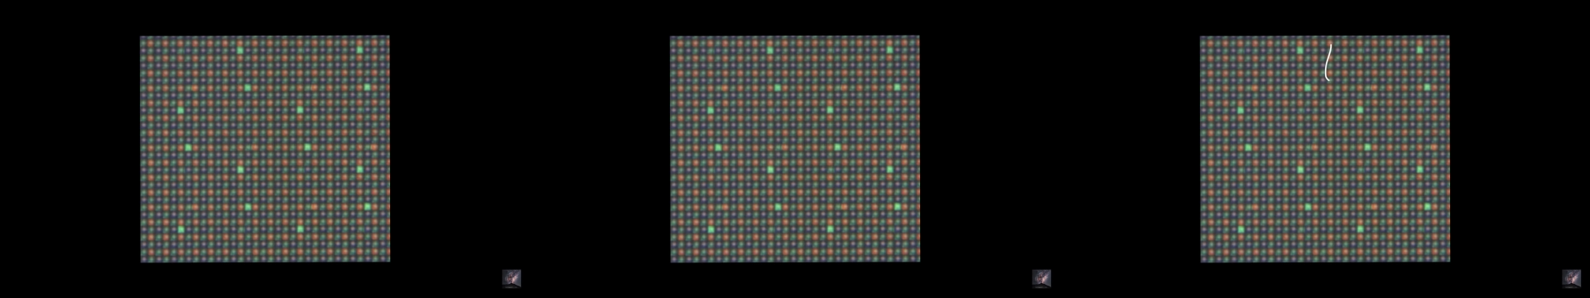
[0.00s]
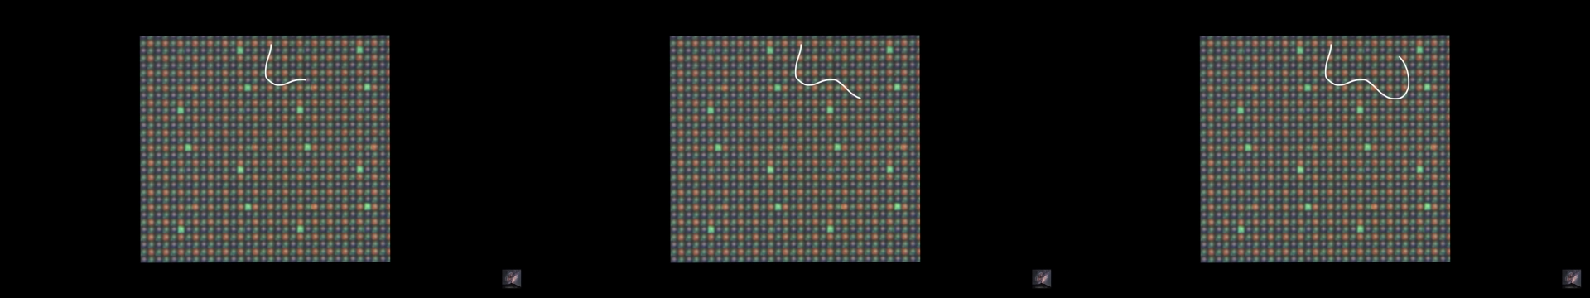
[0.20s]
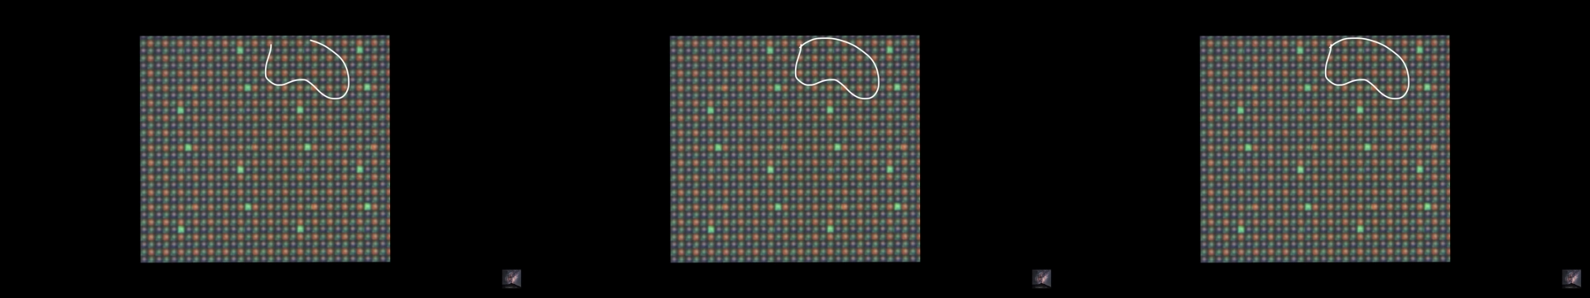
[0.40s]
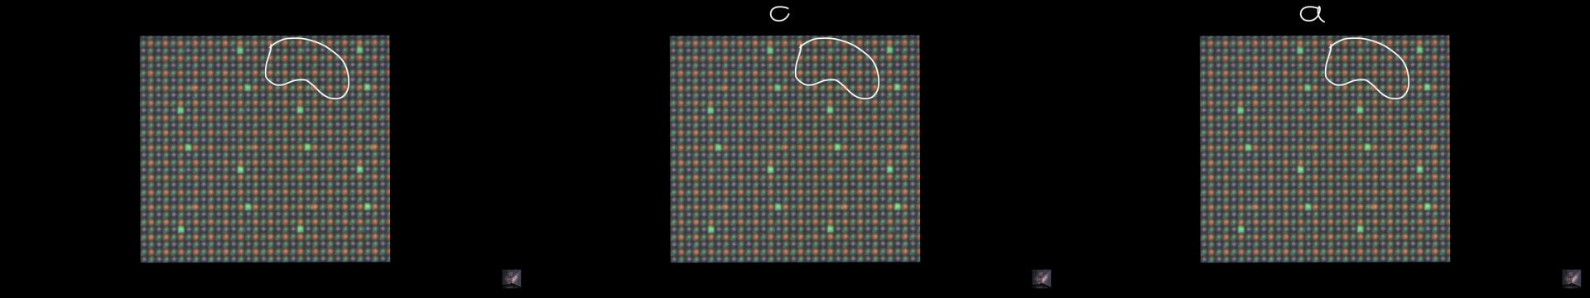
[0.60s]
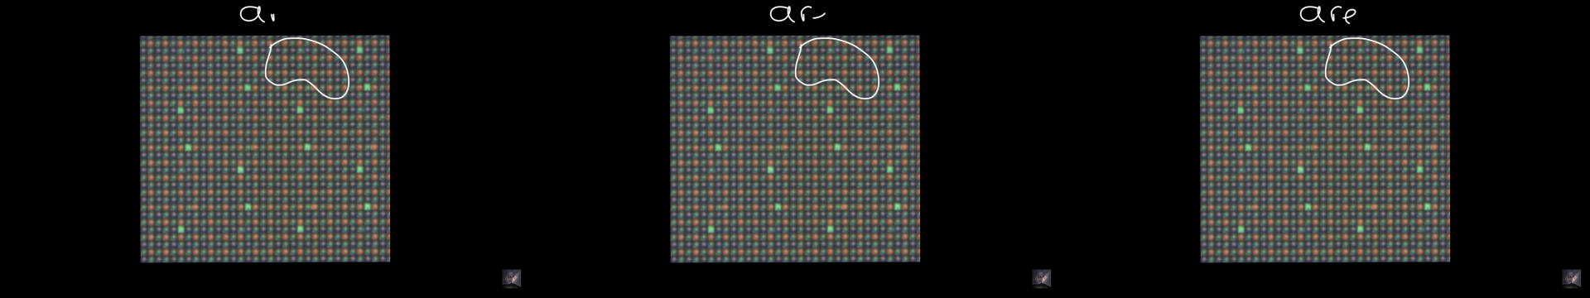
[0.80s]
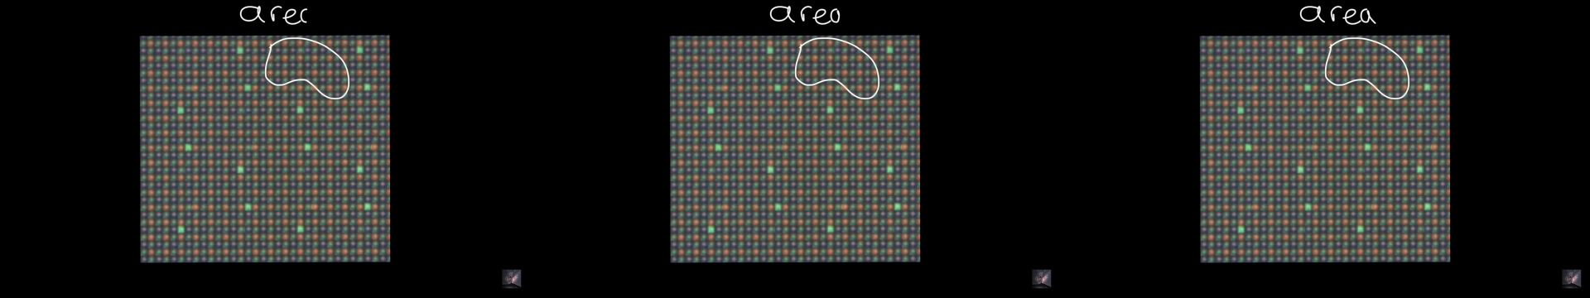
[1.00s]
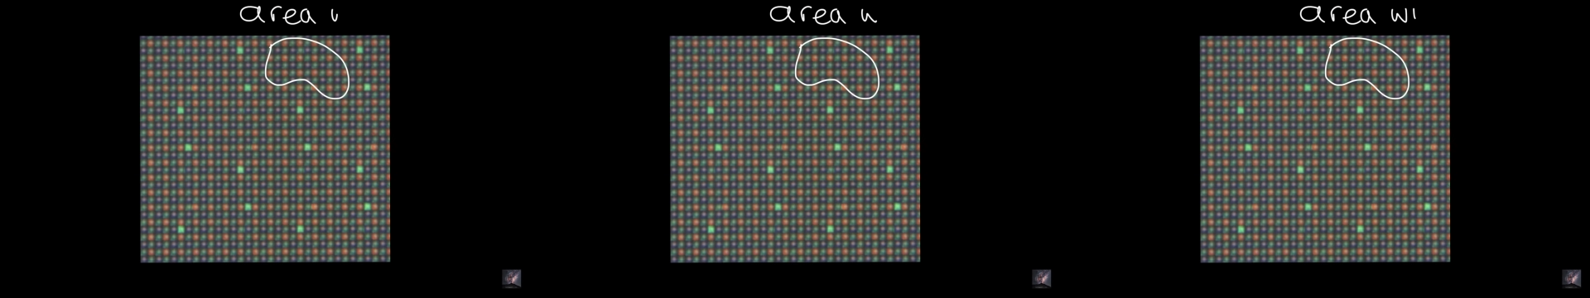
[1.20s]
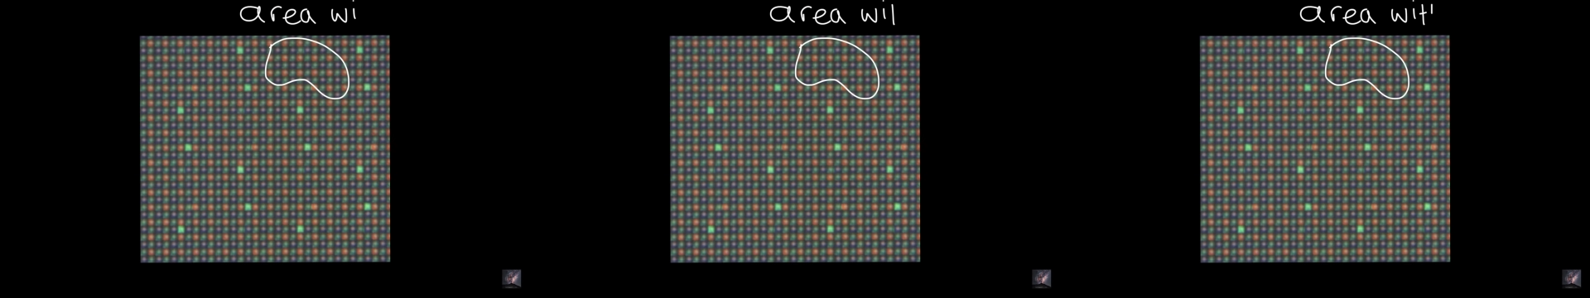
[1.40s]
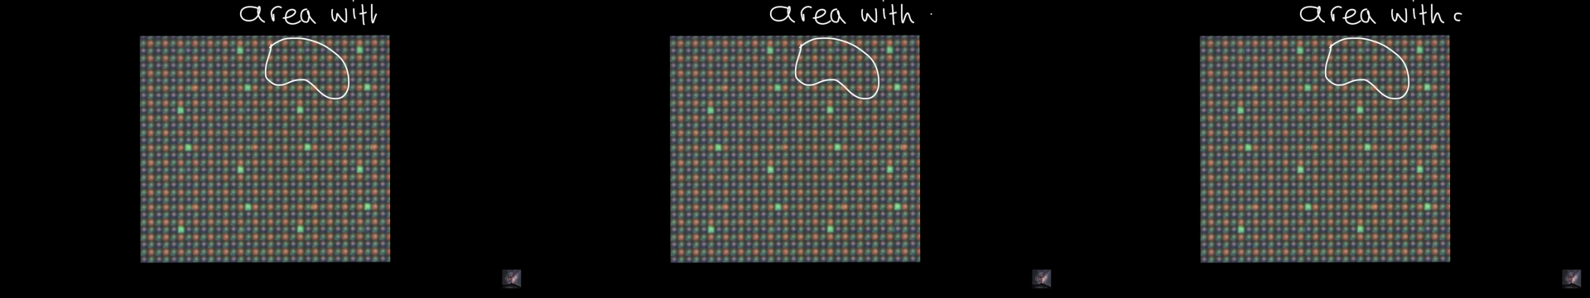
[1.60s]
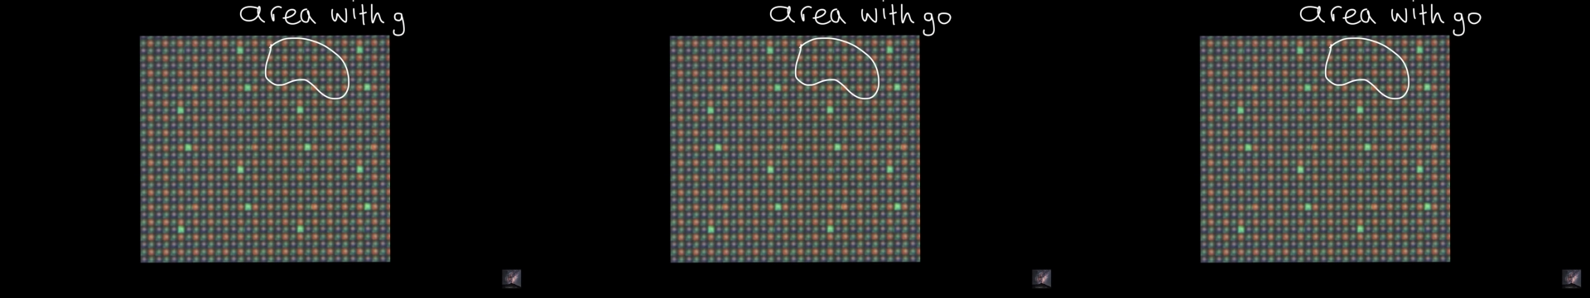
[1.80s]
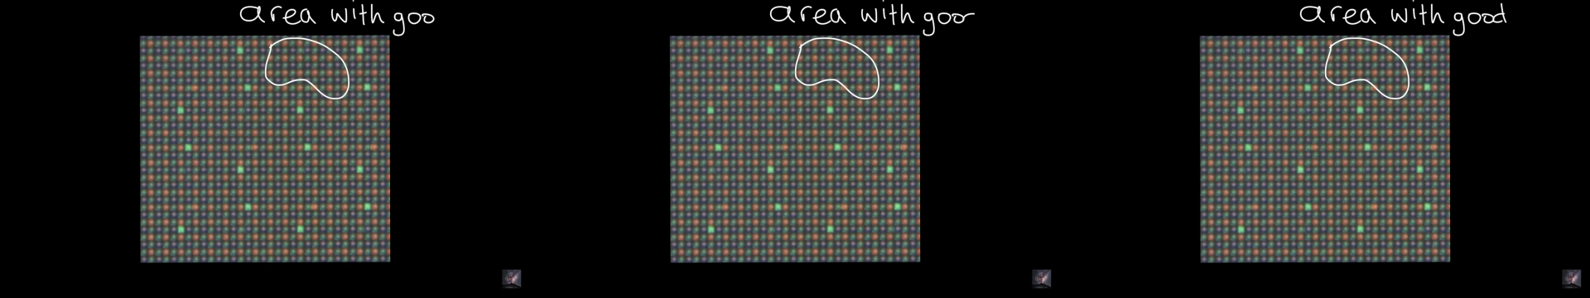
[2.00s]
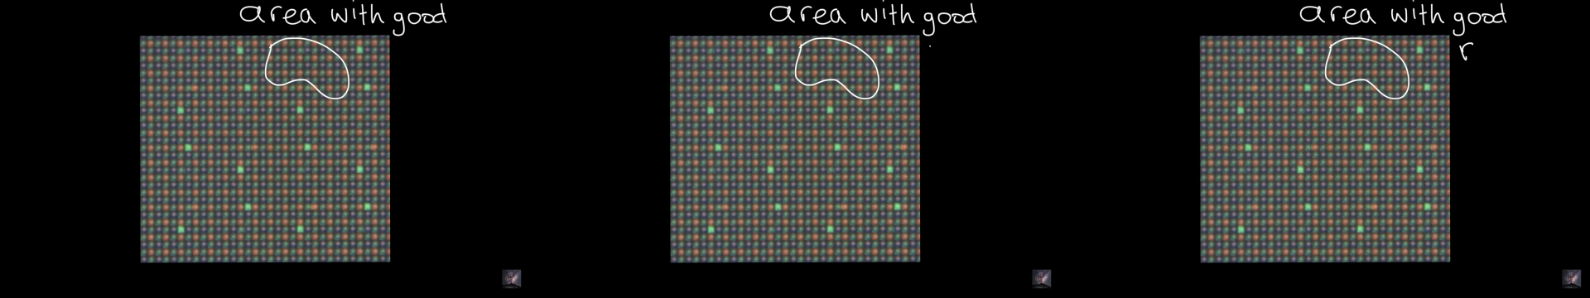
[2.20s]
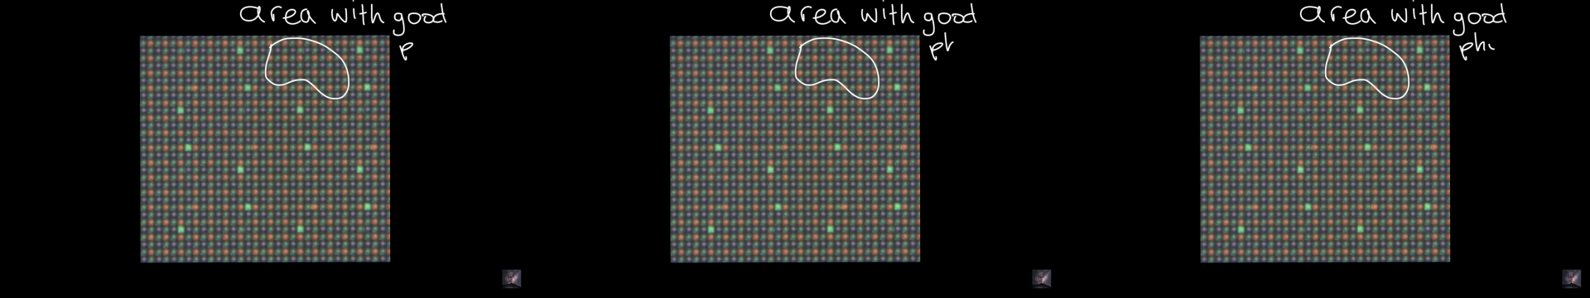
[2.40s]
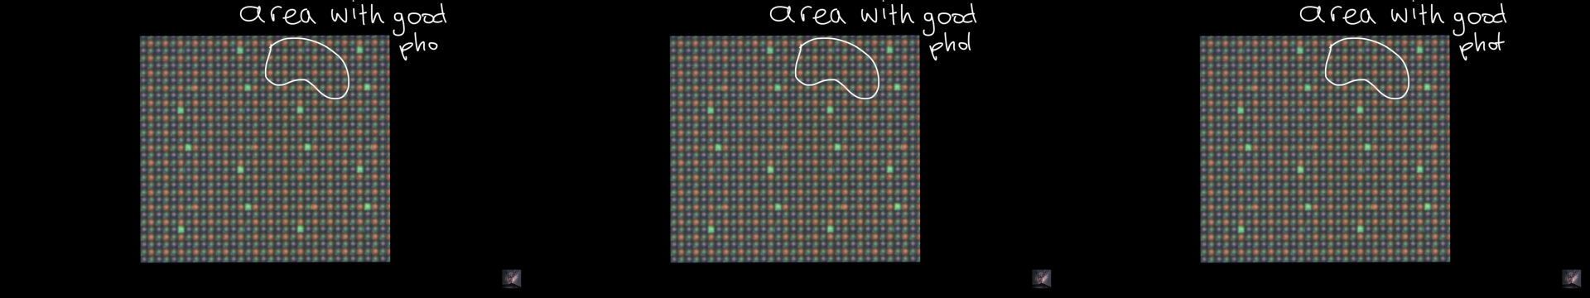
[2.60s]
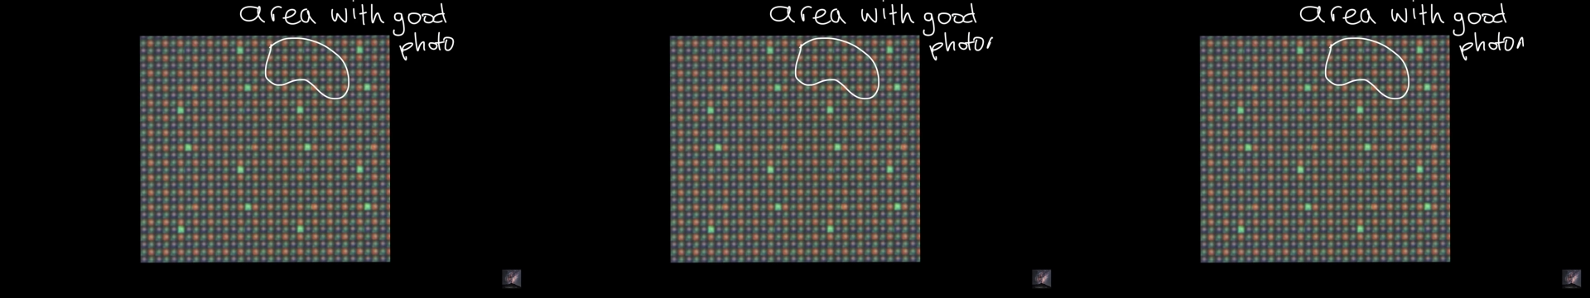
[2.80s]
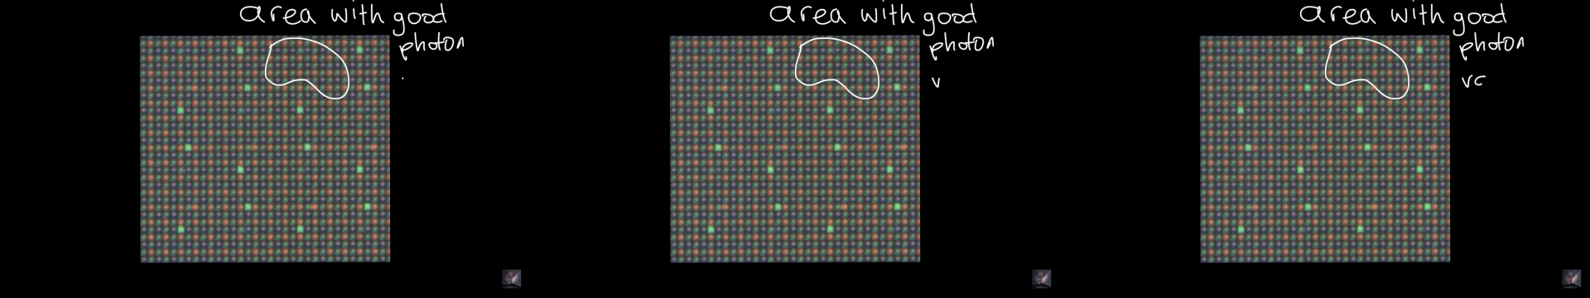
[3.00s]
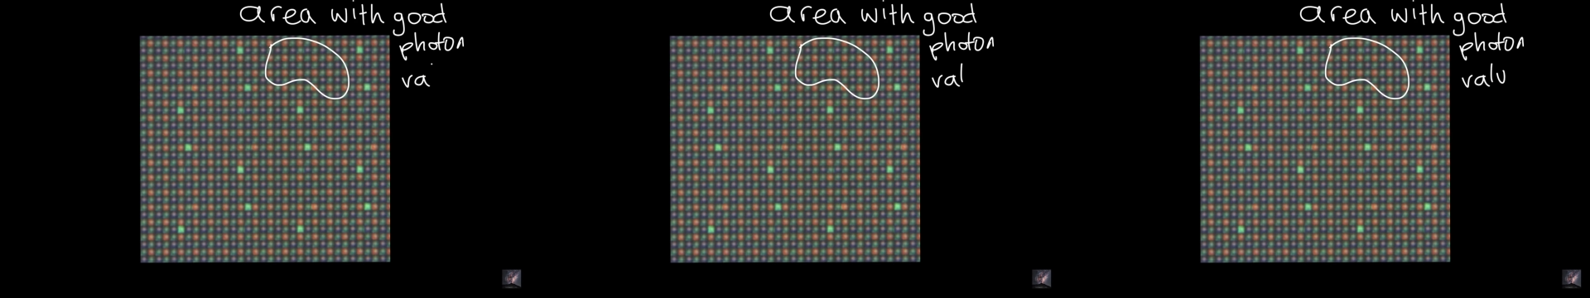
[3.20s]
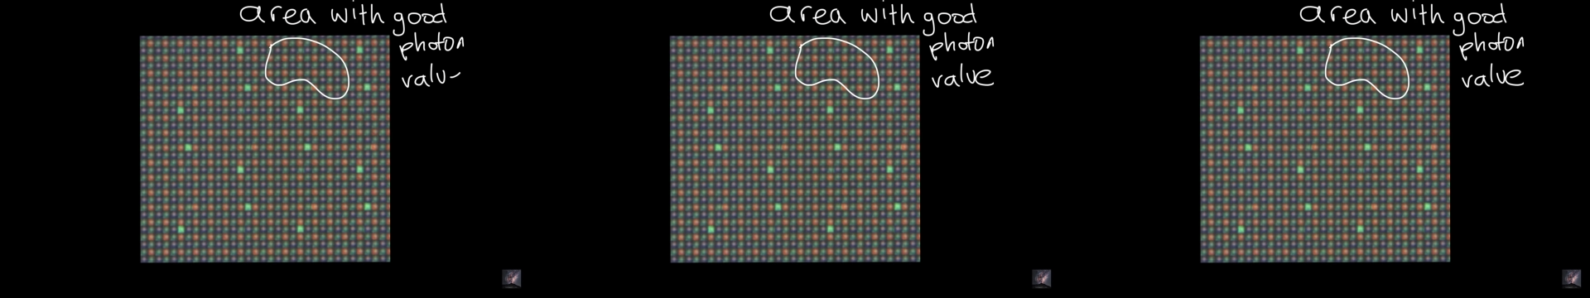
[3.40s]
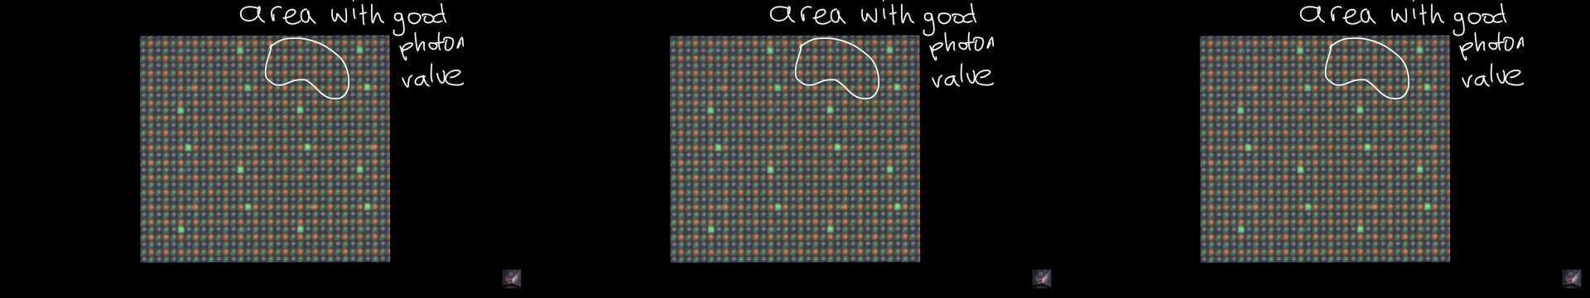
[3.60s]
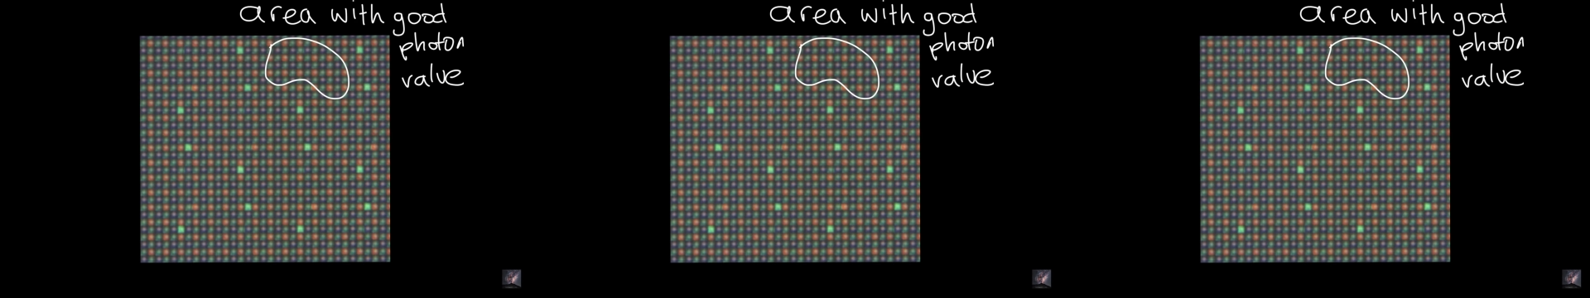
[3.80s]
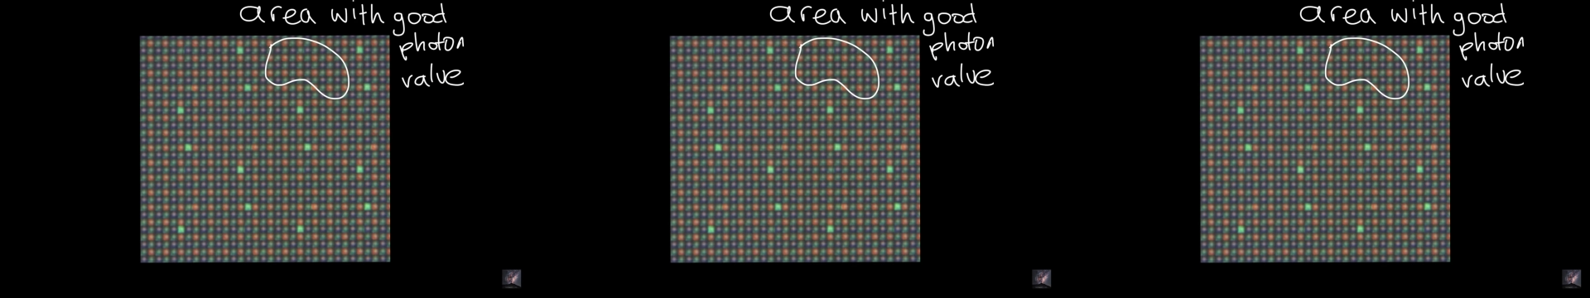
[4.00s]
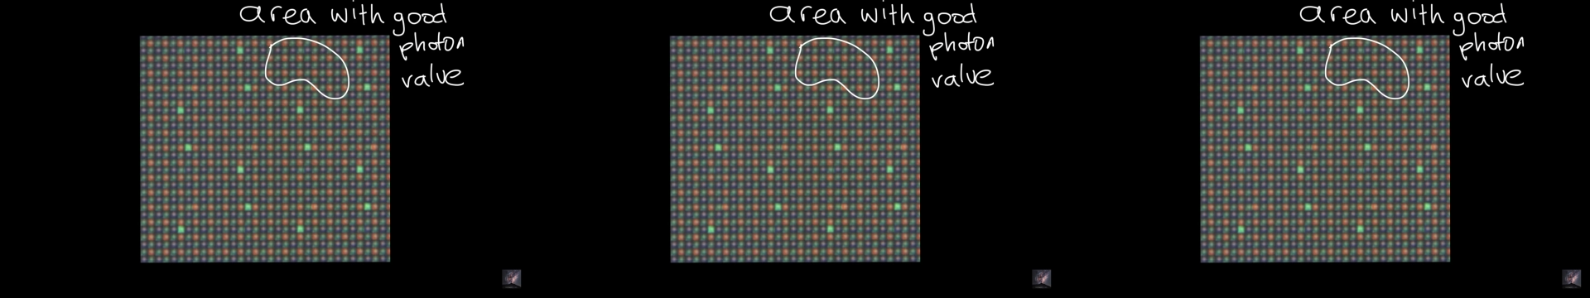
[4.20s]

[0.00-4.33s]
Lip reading: Nobody's mouth can be seen.